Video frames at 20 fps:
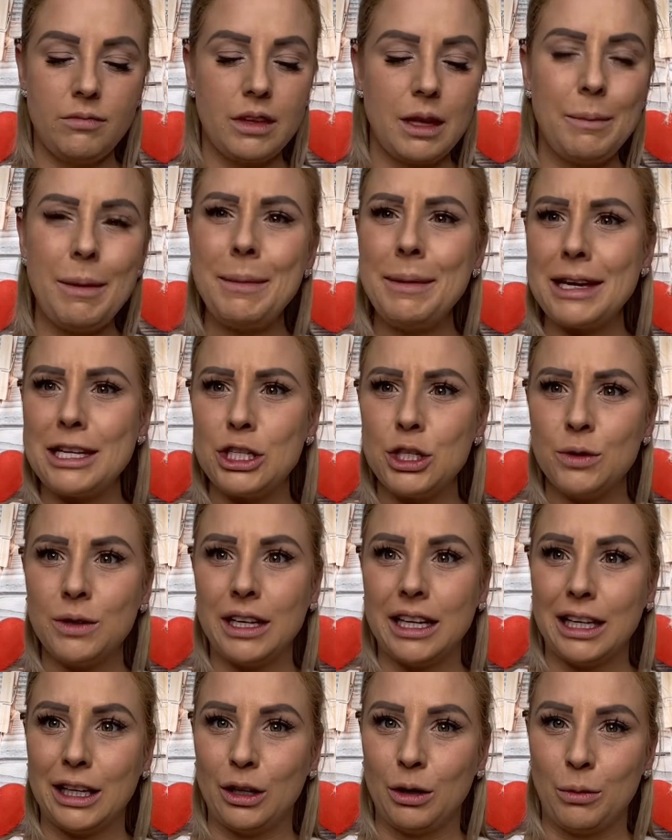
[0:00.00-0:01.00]
Maybe I do need
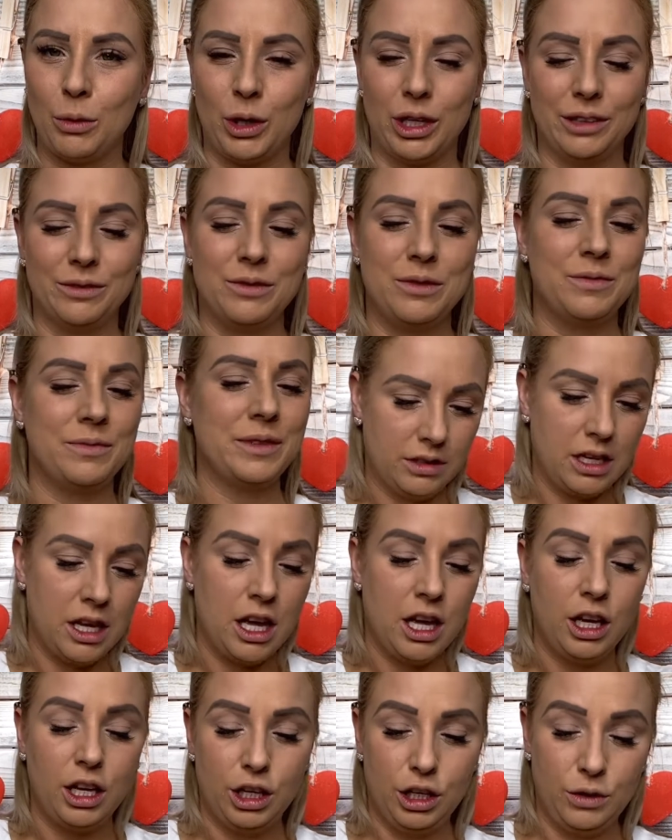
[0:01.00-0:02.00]
a little more.
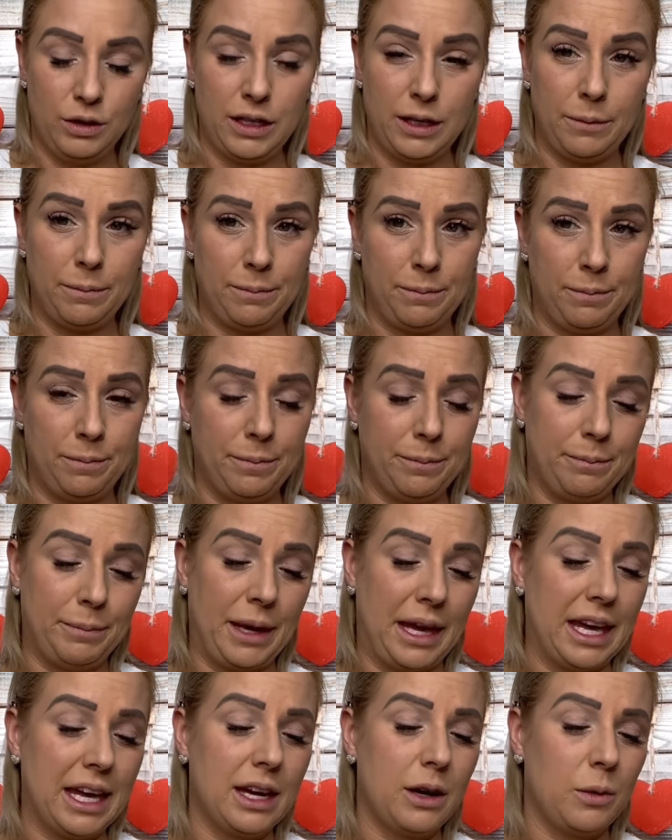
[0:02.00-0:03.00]
You can
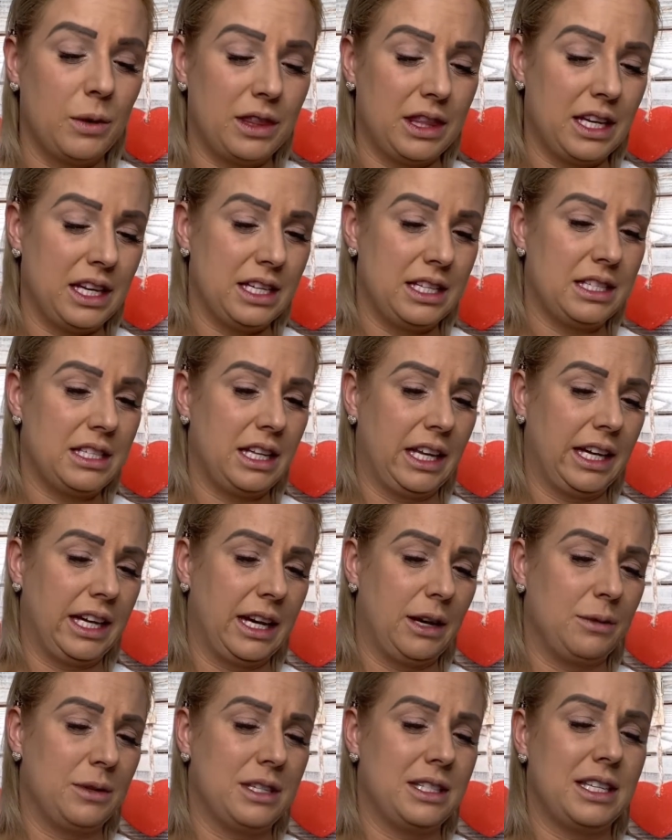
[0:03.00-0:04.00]
bake with this, like I
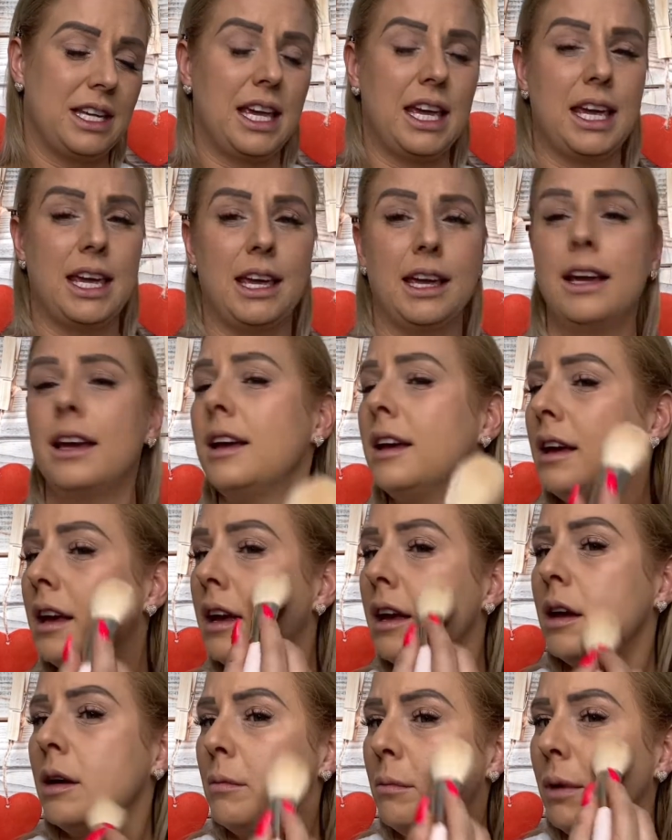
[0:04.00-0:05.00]
was saying,
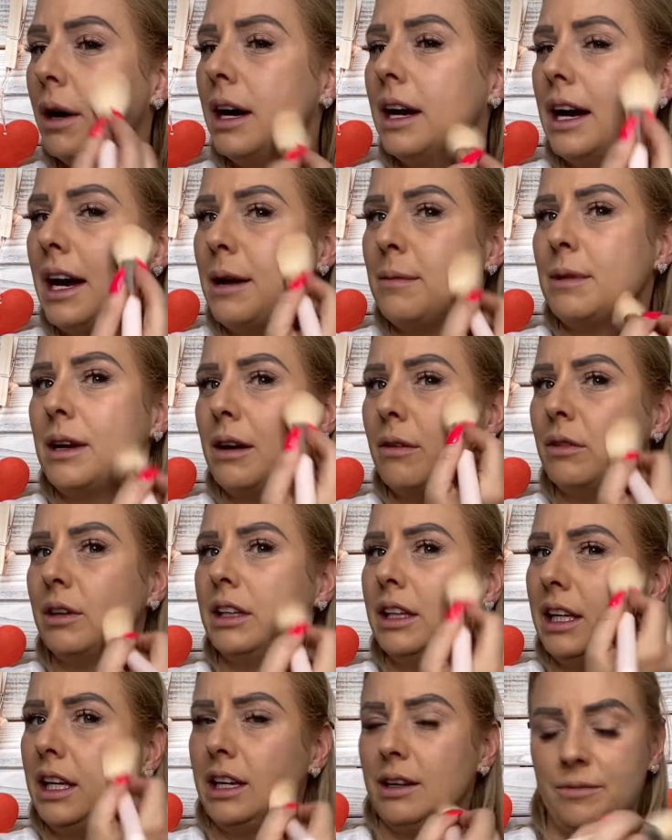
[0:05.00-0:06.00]
but I'm not
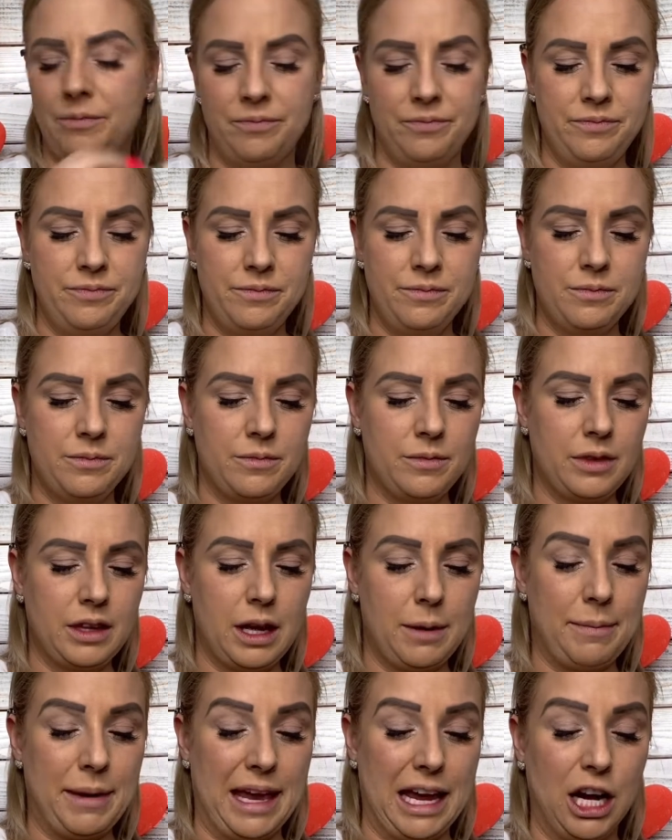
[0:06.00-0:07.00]
really a
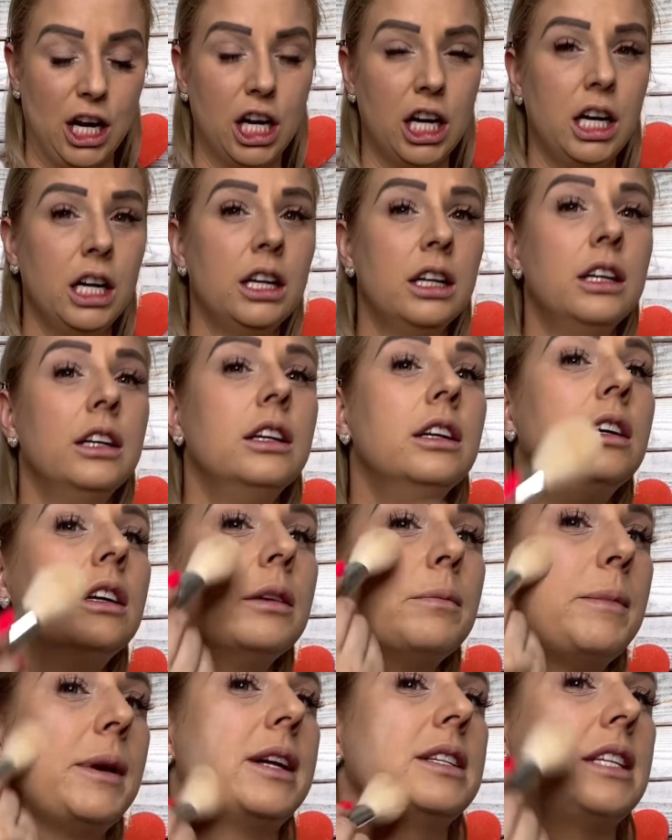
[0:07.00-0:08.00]
baker
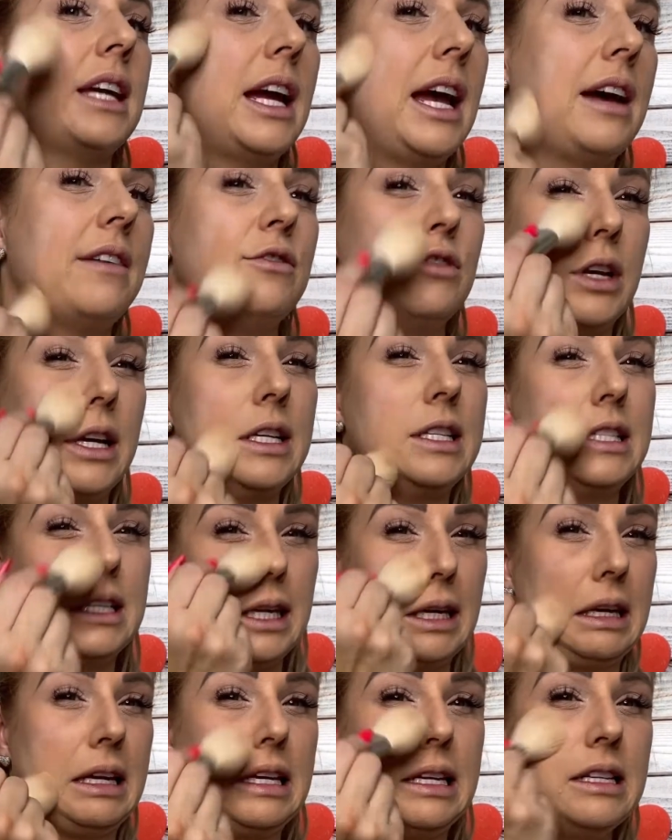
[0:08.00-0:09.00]
because I have dry
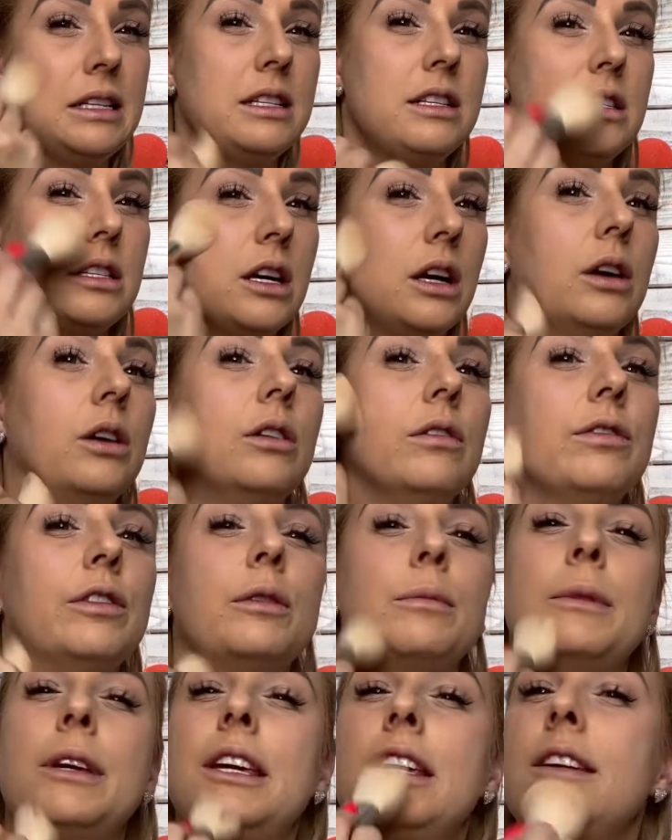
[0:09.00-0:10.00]
skin. So for
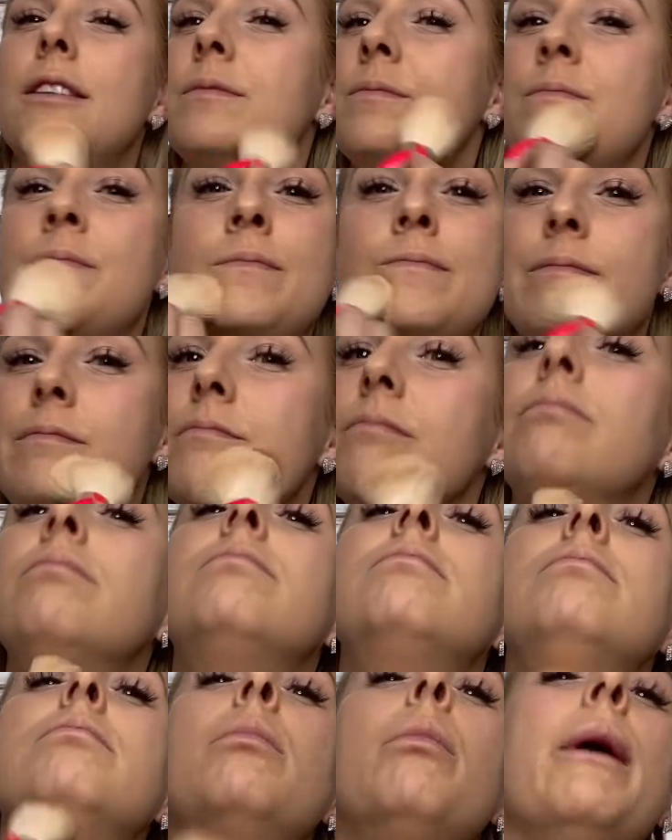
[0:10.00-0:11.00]
me,
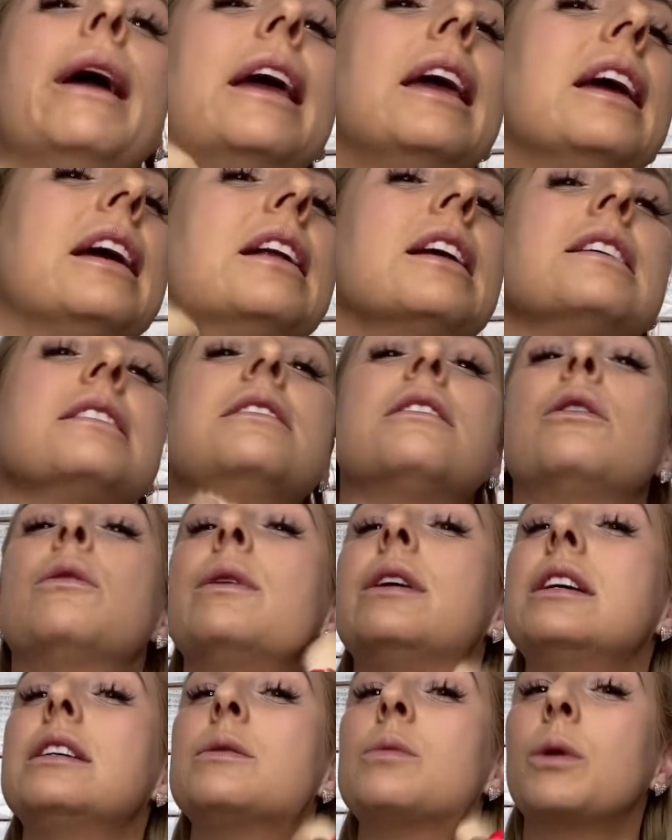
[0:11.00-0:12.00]
baking doesn't
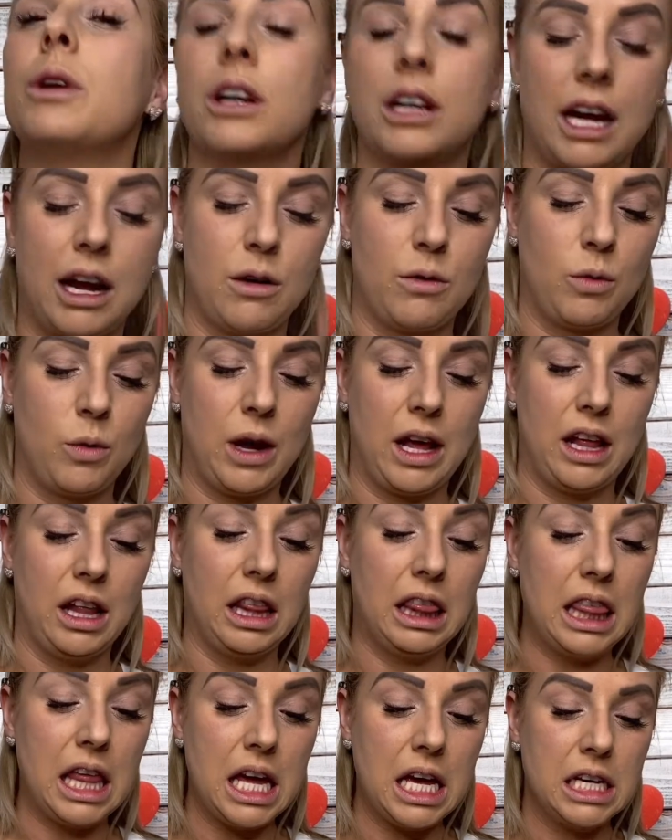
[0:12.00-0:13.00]
always work out
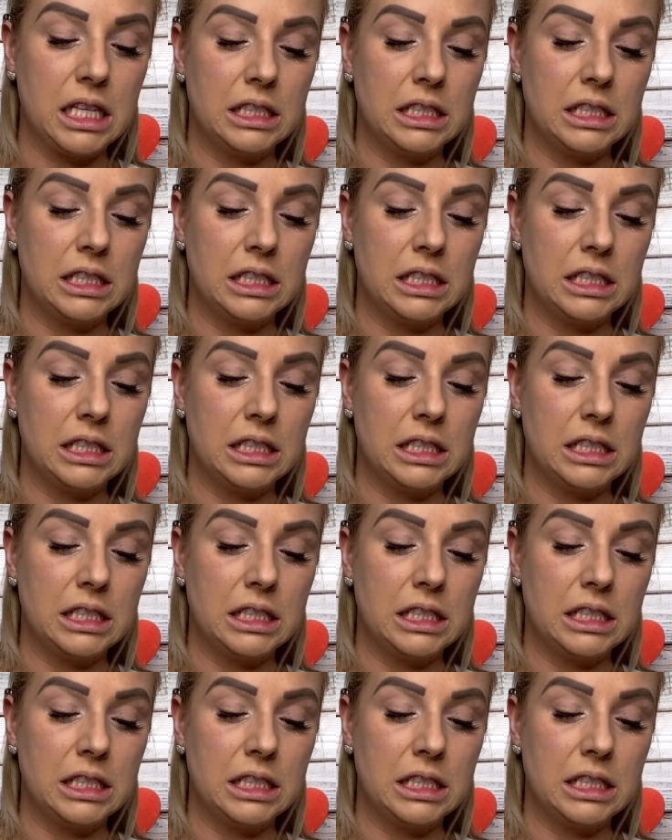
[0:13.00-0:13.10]
well.